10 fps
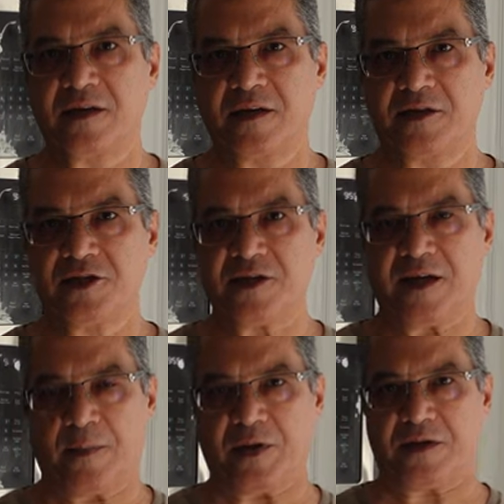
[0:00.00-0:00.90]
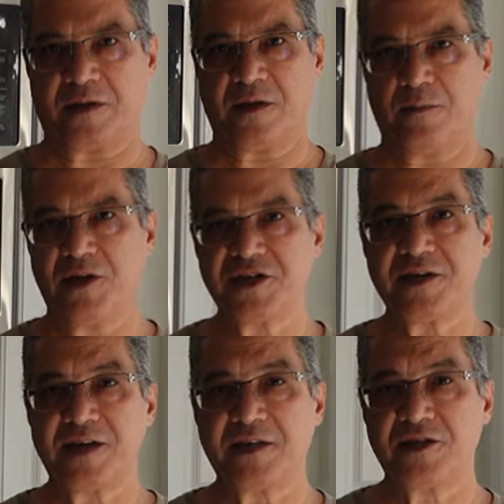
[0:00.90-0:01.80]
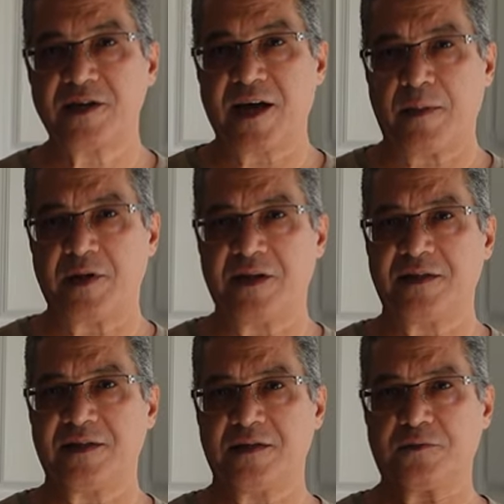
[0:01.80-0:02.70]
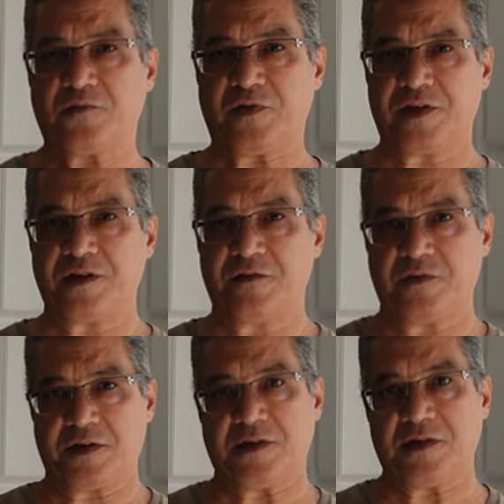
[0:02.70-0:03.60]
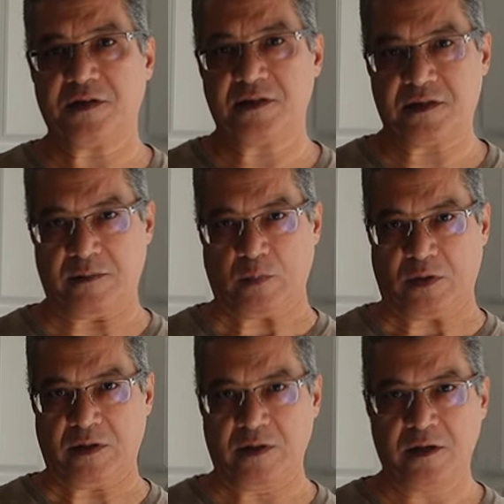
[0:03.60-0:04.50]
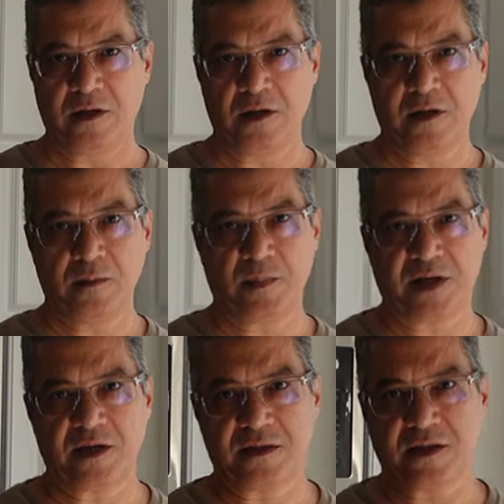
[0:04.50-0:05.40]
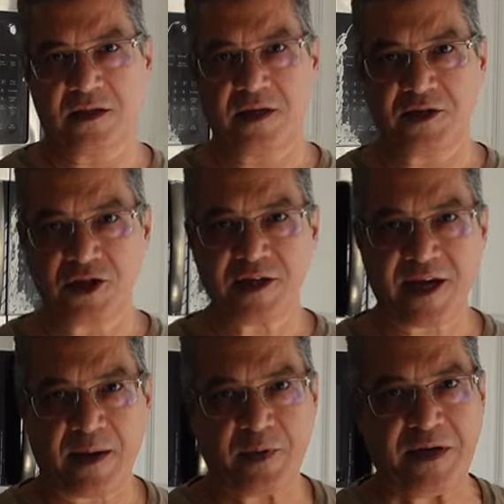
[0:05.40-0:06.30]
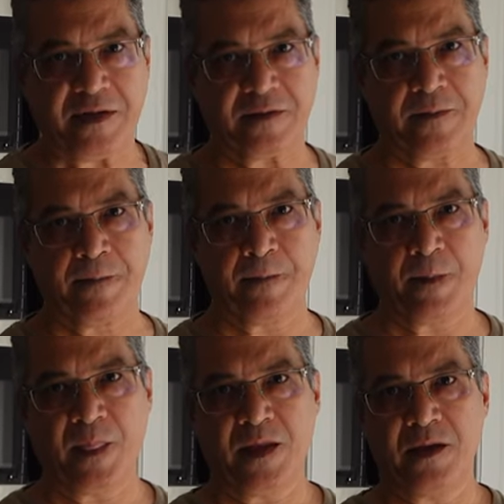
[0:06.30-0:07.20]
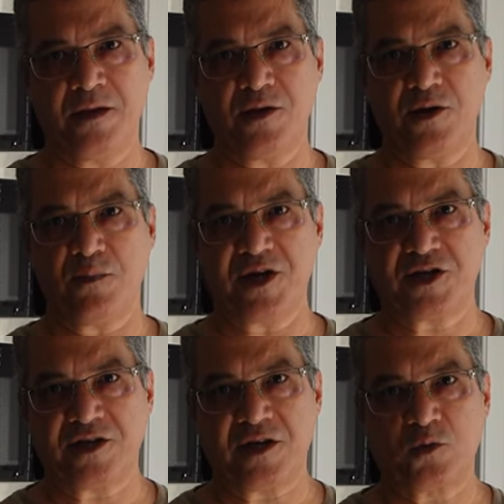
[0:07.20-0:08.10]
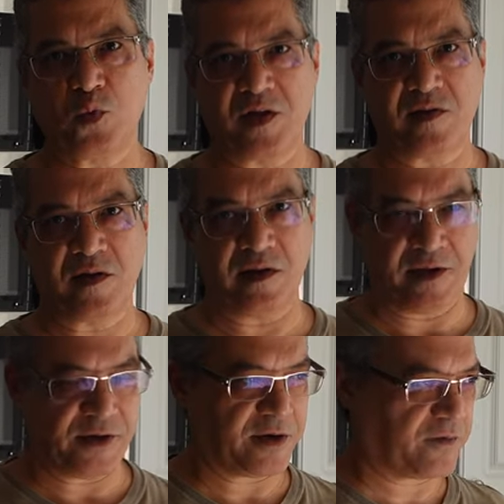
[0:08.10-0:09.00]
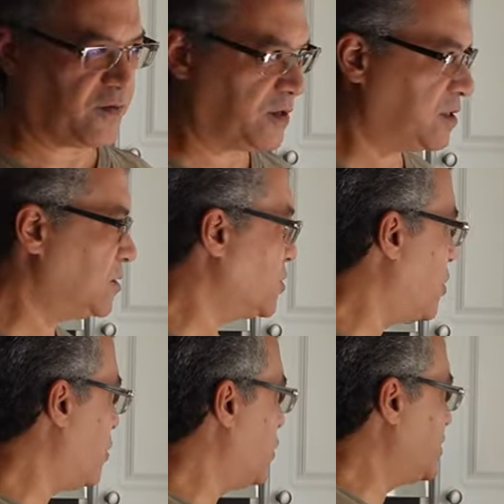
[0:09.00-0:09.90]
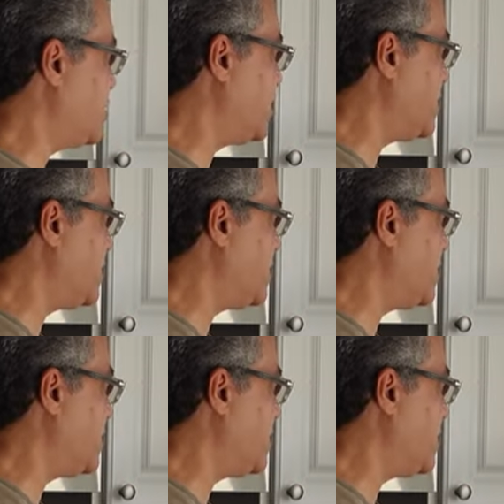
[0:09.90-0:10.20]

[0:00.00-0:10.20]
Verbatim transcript: kitchen cabinet. Measuring kitchen cabinet is very, very simple, because kitchen cabinet, you measure it with linear foot. So all what you